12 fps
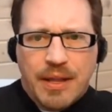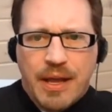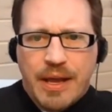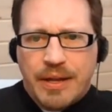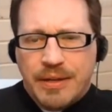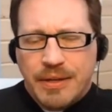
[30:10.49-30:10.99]

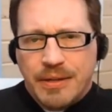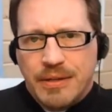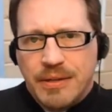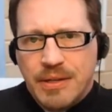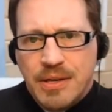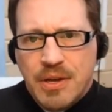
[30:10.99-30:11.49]
and
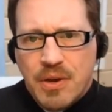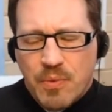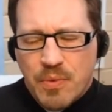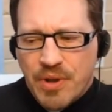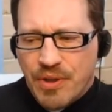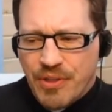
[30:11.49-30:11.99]

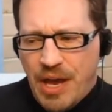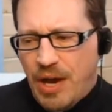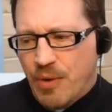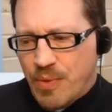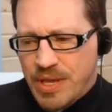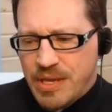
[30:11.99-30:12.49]
with how
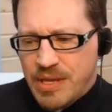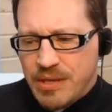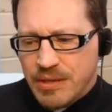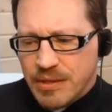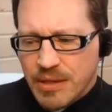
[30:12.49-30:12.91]
we